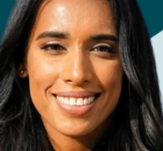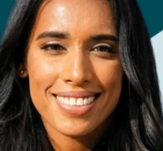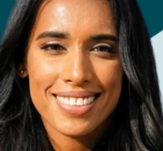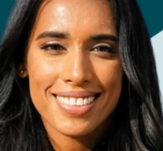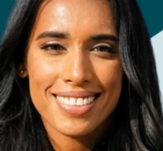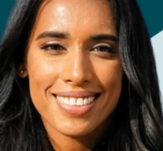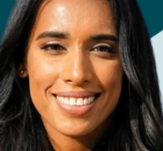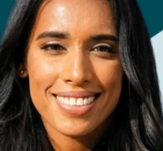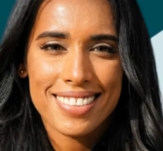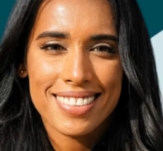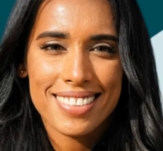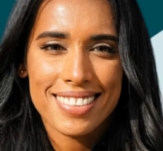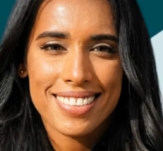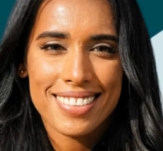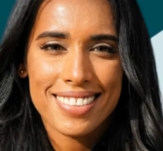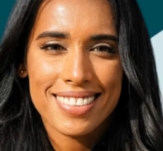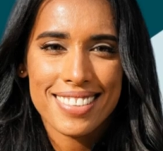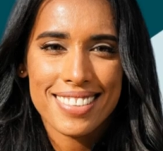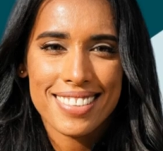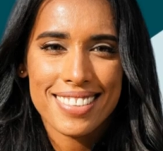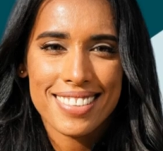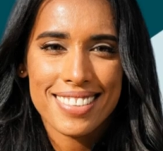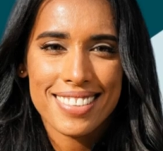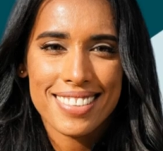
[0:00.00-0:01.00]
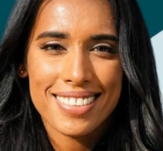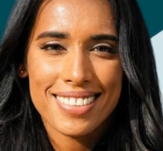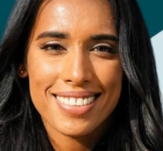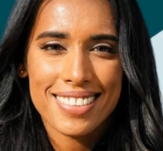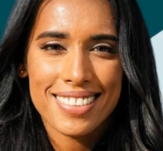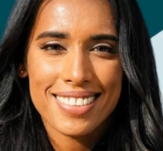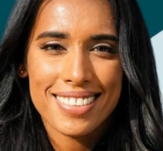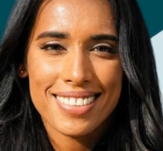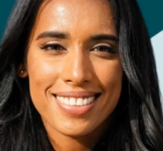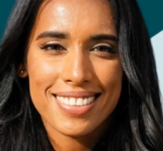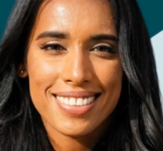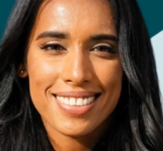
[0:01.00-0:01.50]

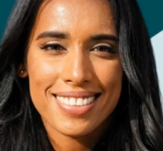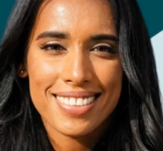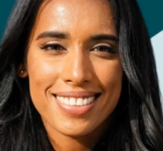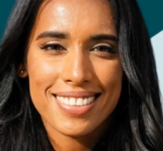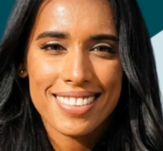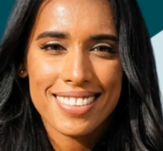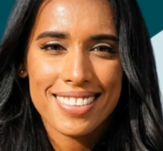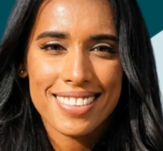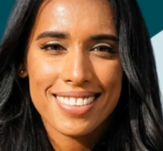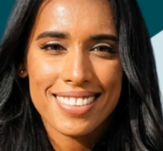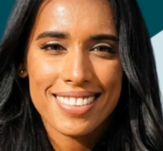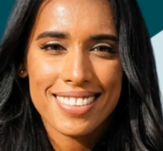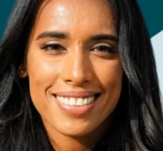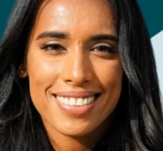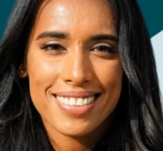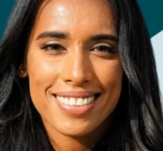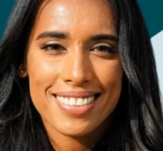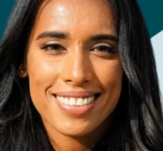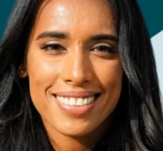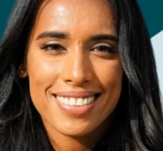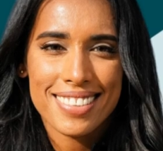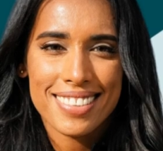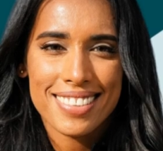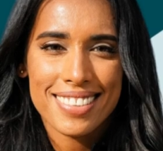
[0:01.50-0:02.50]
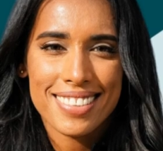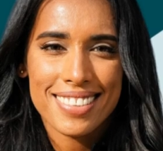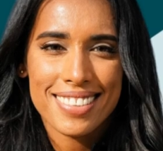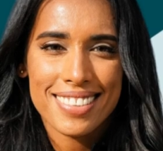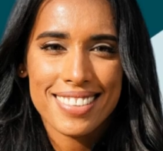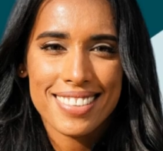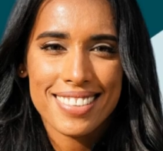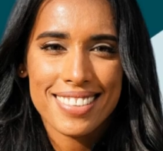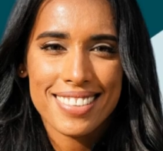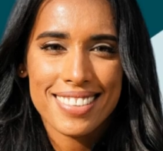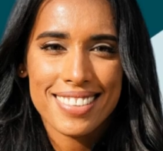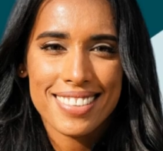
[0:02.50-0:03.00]

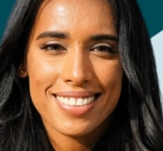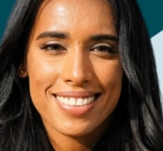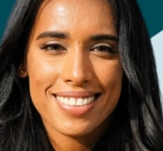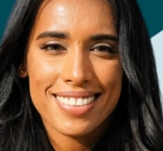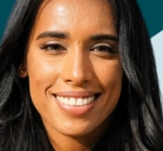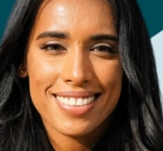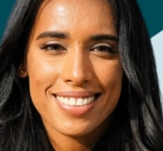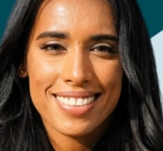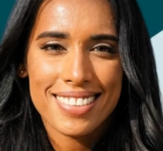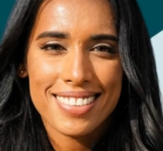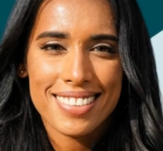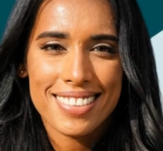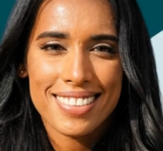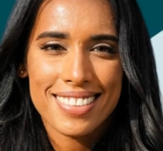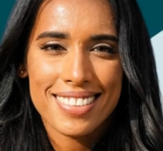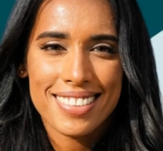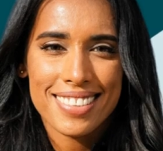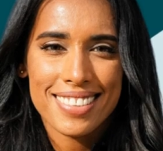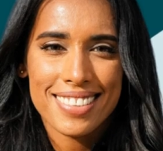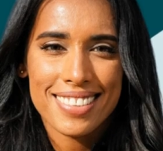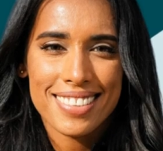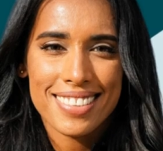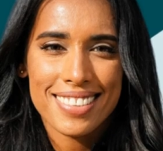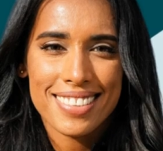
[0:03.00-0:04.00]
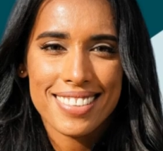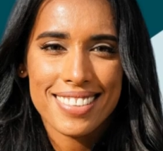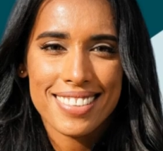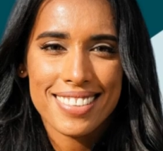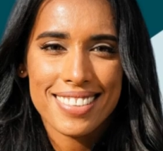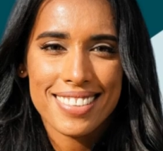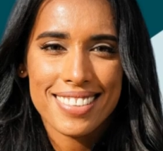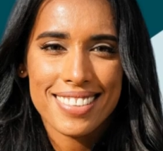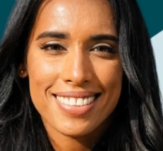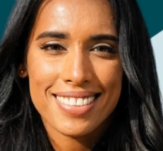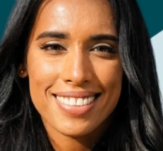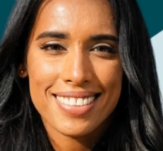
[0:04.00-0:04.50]

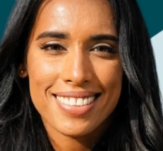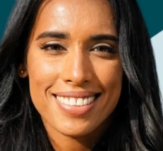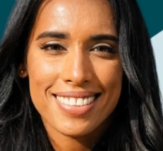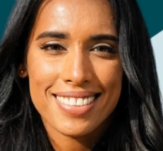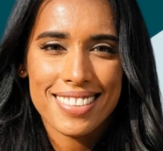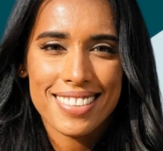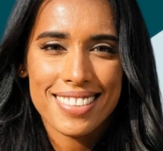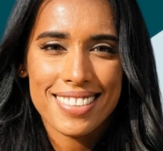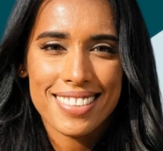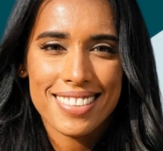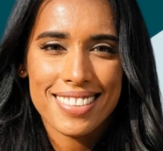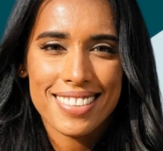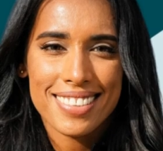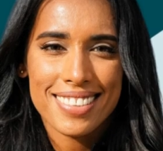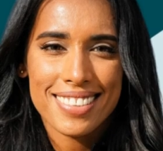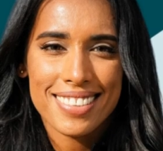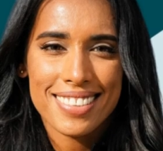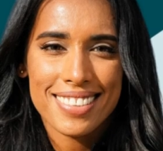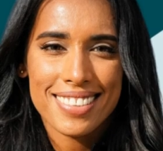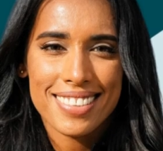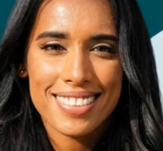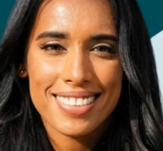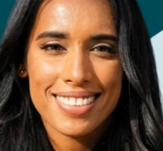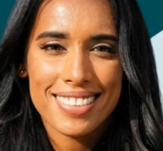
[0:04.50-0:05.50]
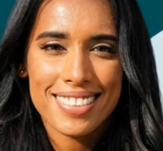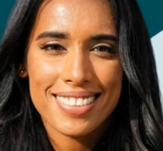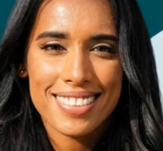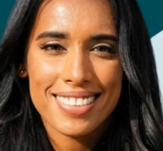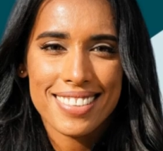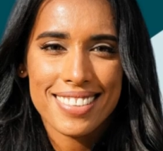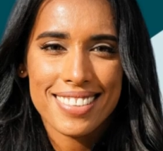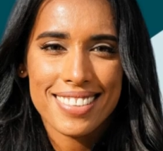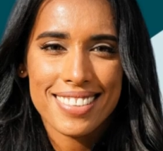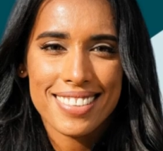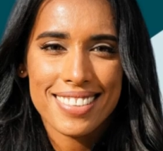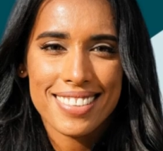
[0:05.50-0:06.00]

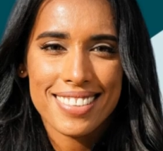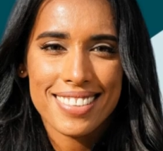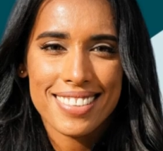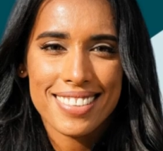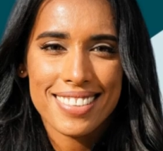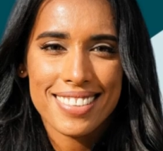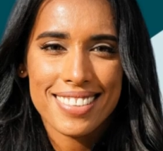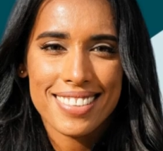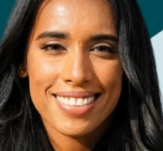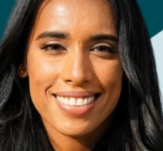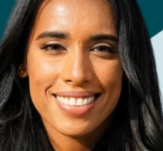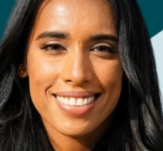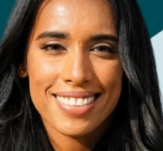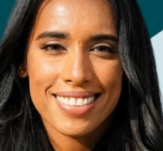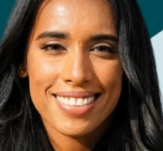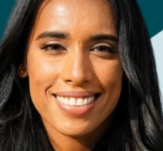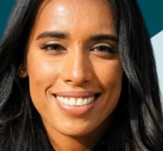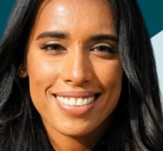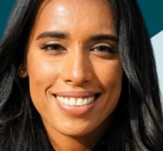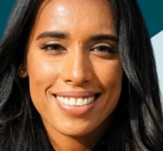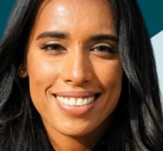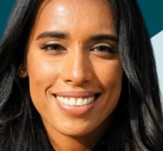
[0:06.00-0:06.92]
(no lip movement)